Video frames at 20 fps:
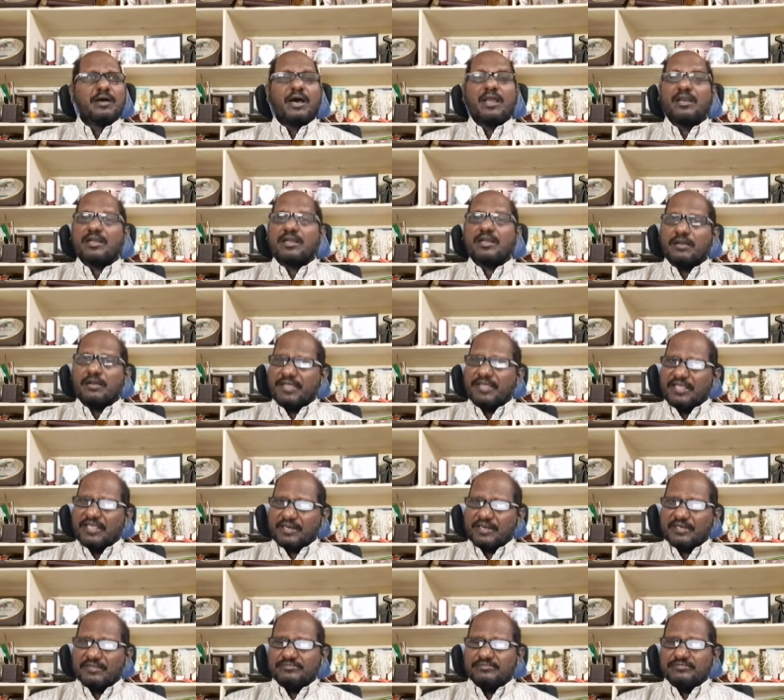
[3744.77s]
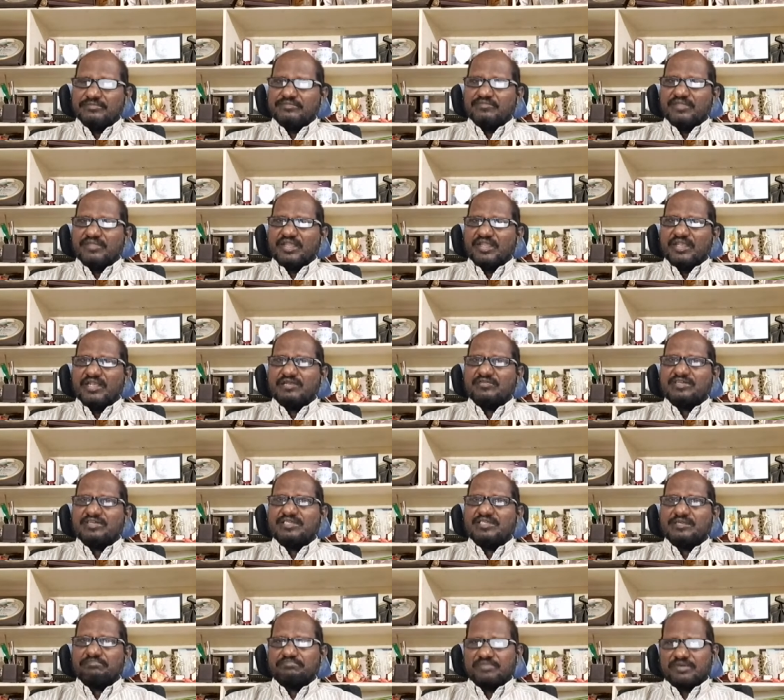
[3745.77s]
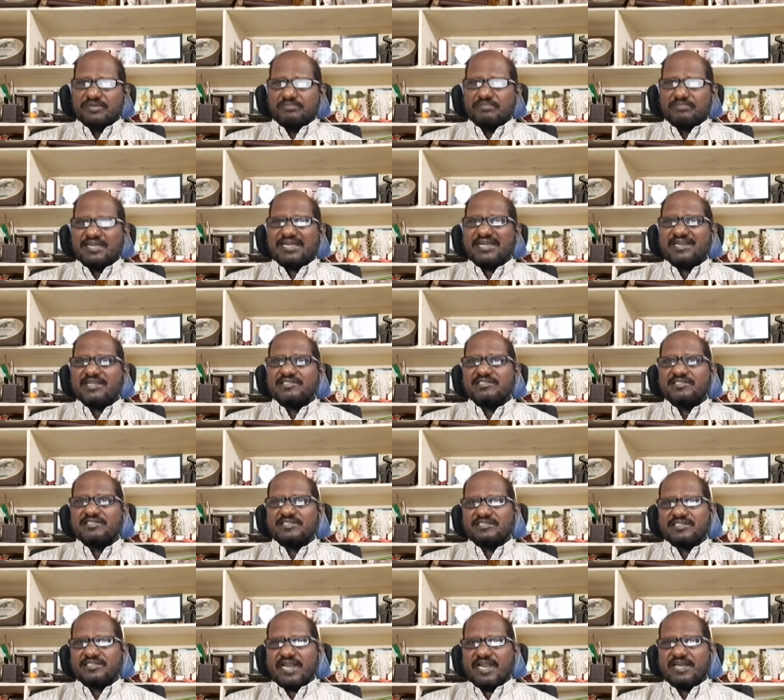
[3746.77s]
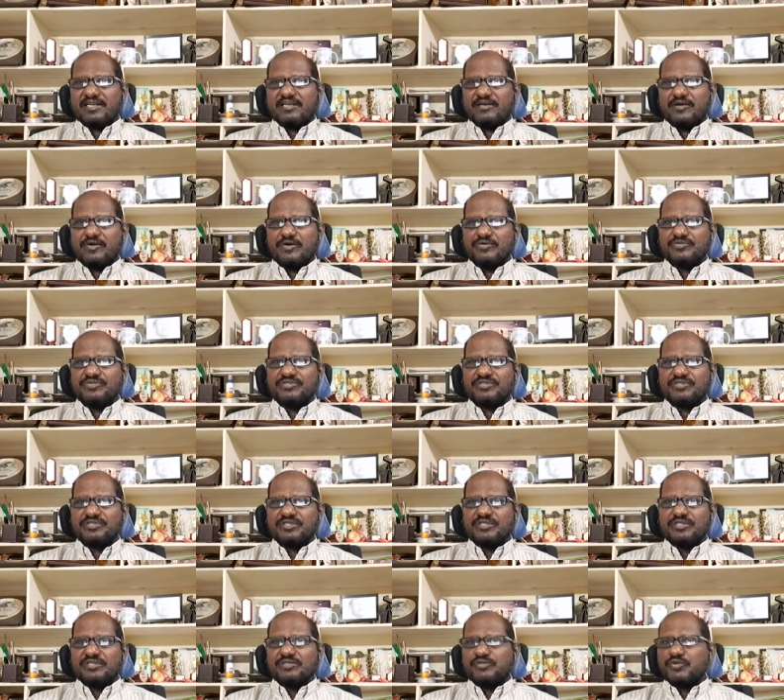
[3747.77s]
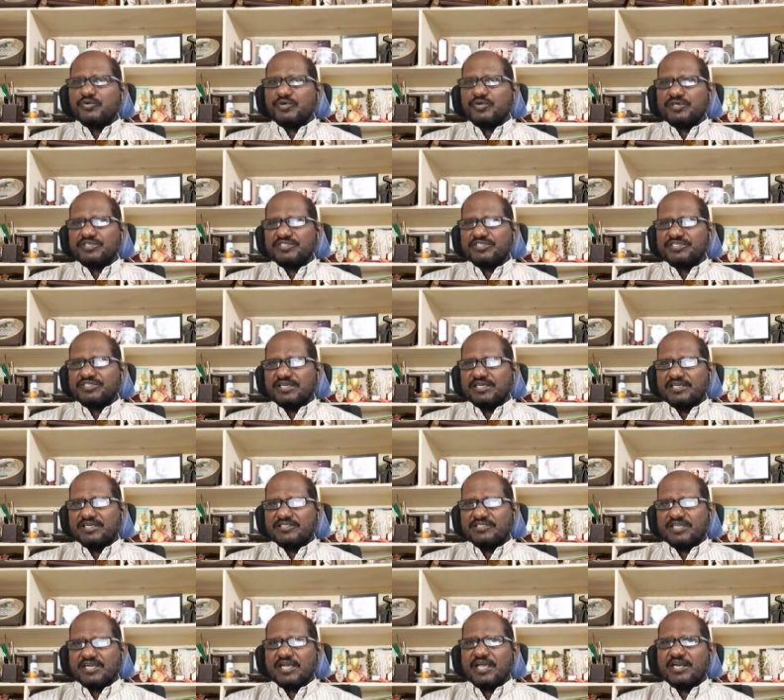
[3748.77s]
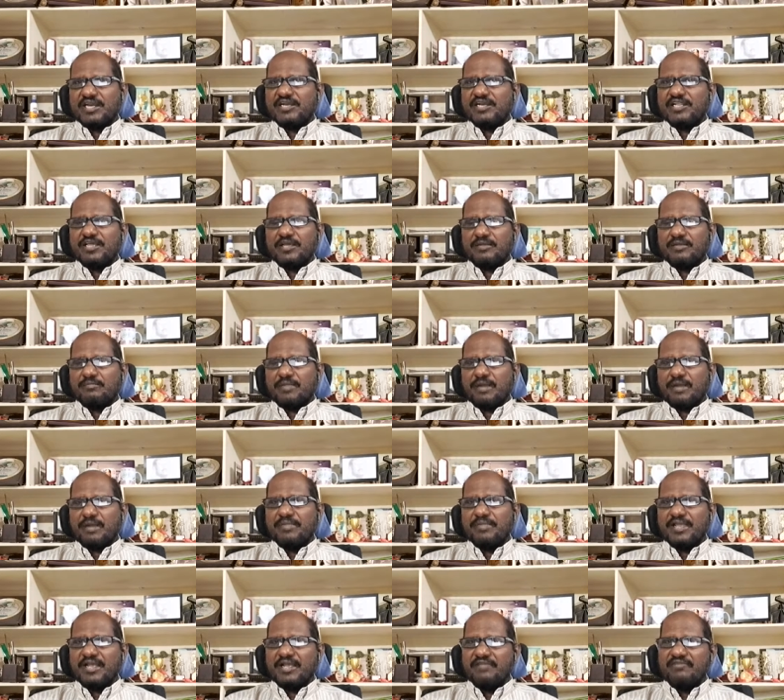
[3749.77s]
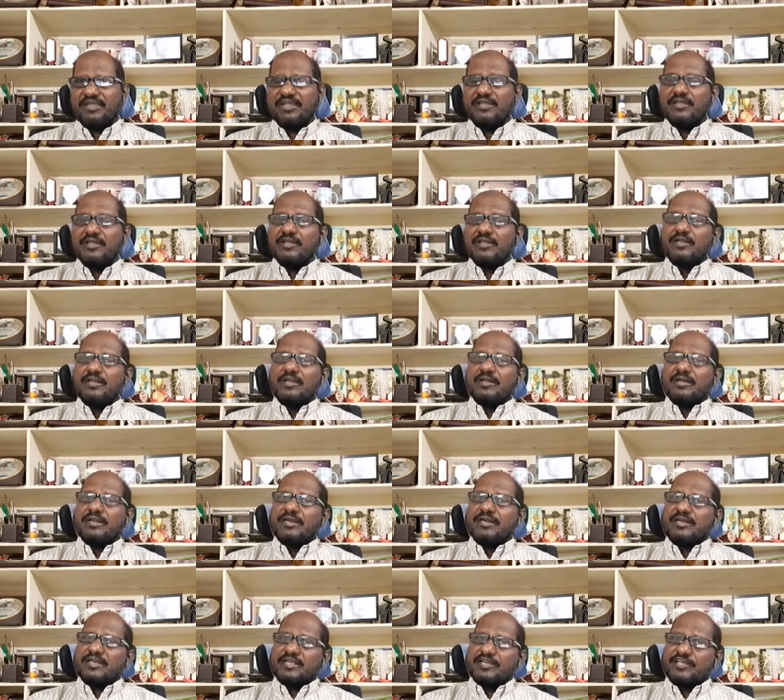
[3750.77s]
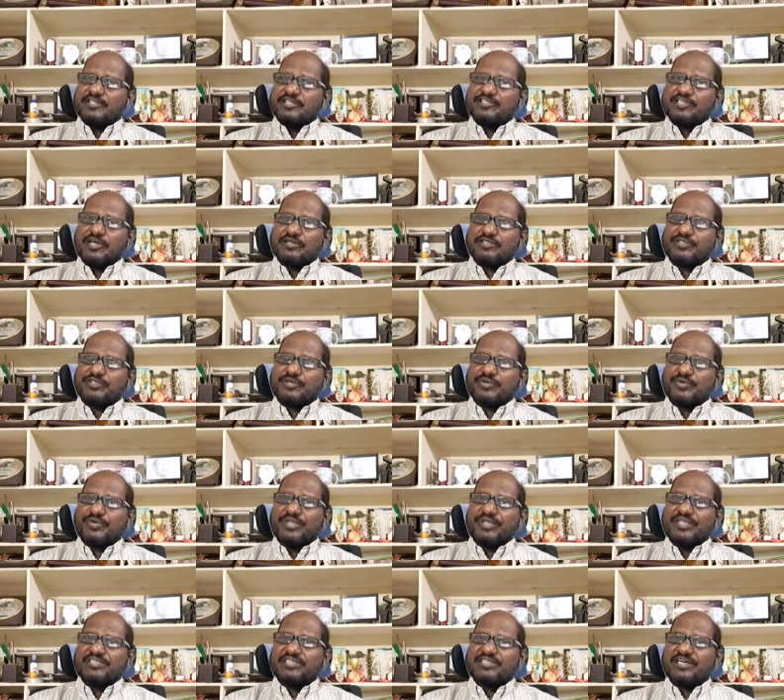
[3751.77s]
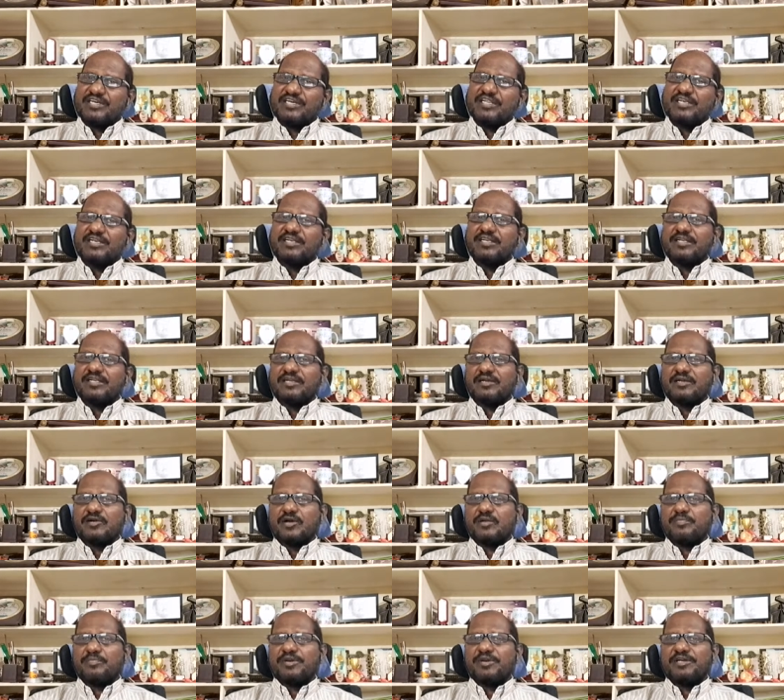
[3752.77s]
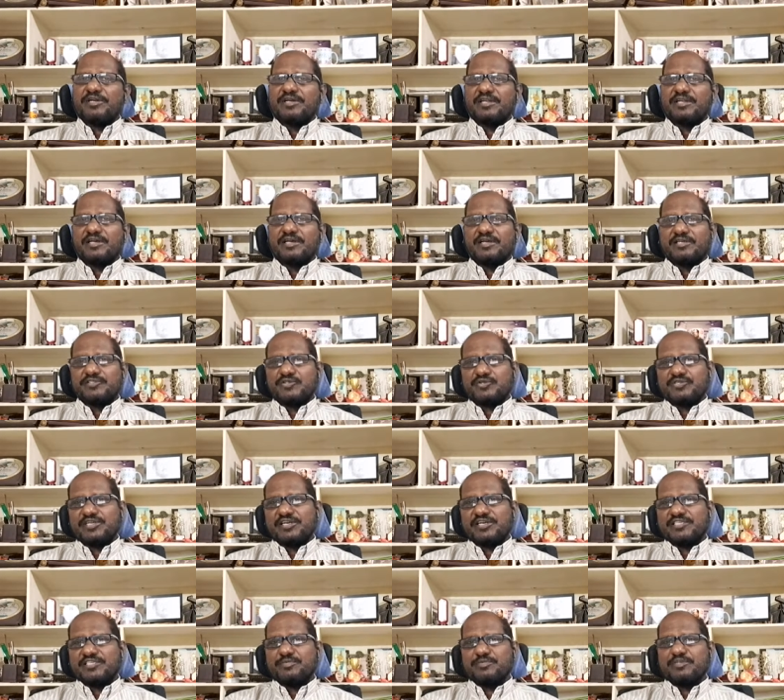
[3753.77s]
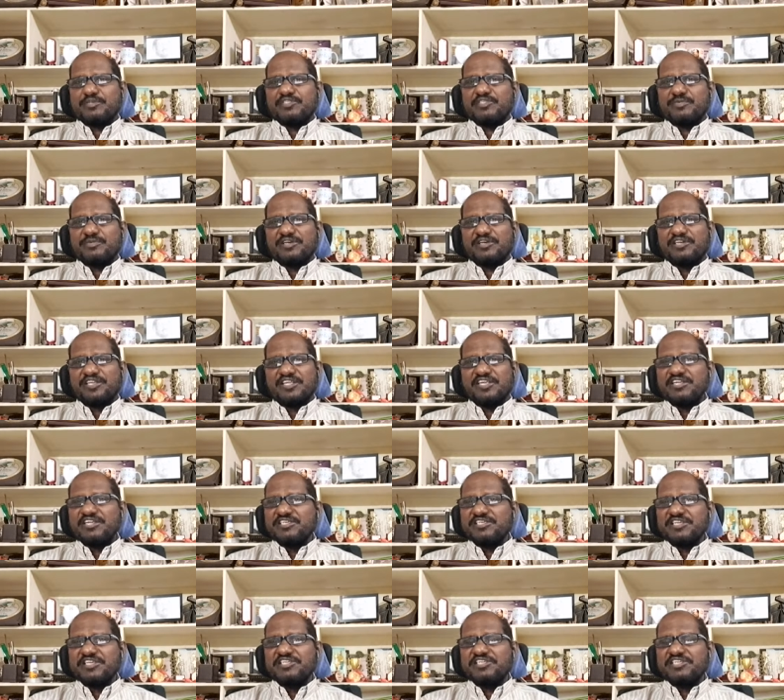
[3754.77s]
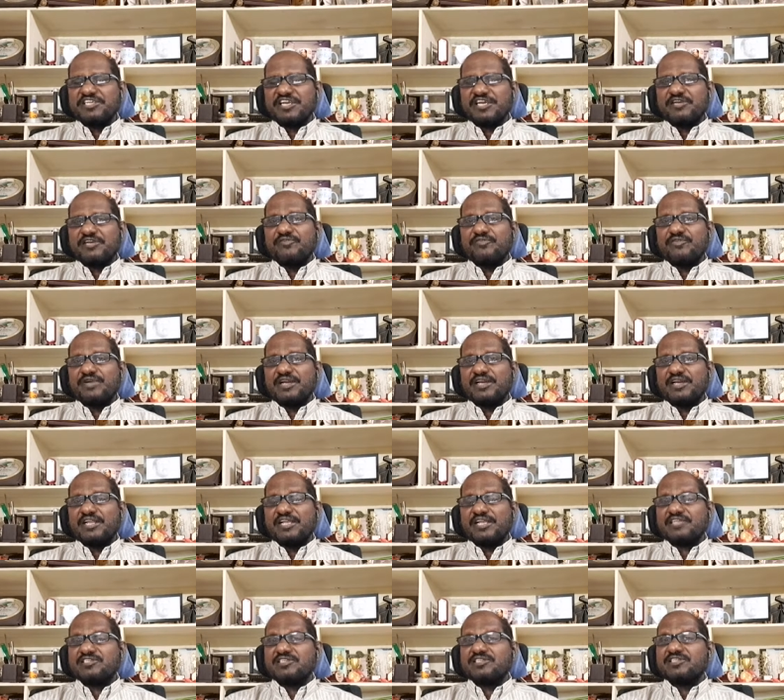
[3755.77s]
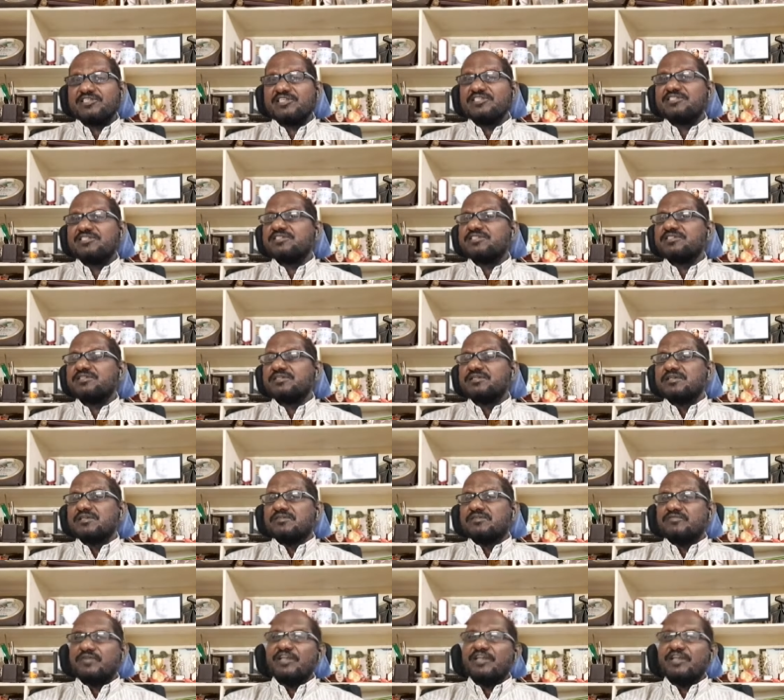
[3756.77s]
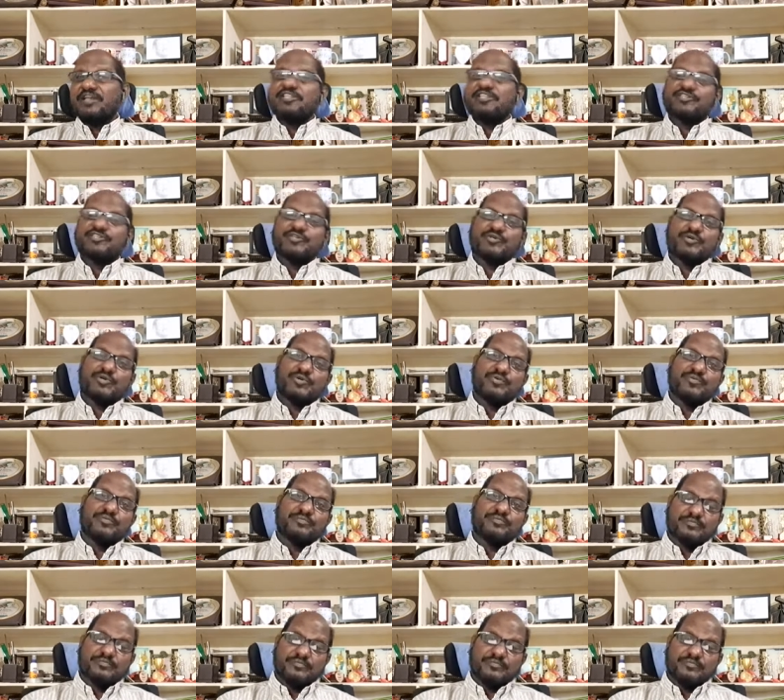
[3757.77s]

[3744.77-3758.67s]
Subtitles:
Al Kabir. It was a mechanized slaughterhouse towards Sangareddy on Bombay Highway. It is also doing certain corporate social responsibility initiative and exercises. Why they should do?